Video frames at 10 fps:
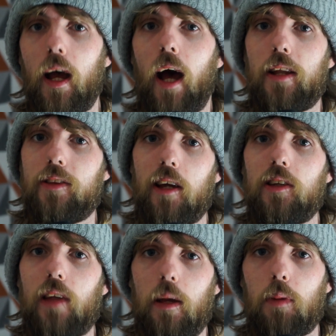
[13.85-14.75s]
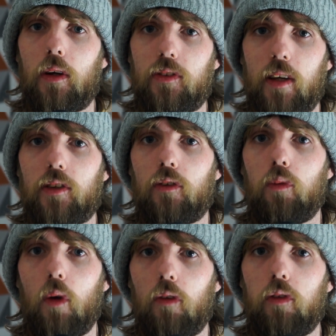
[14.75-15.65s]
and the day-to-day process of
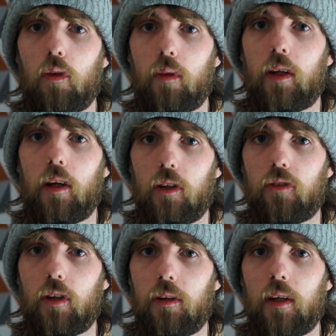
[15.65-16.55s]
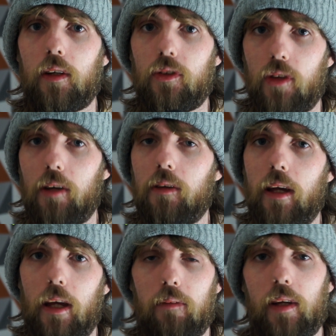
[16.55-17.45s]
what a floor runner goes through. So
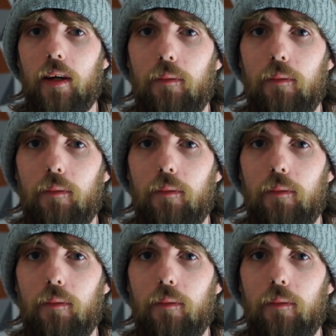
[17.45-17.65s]
here we go.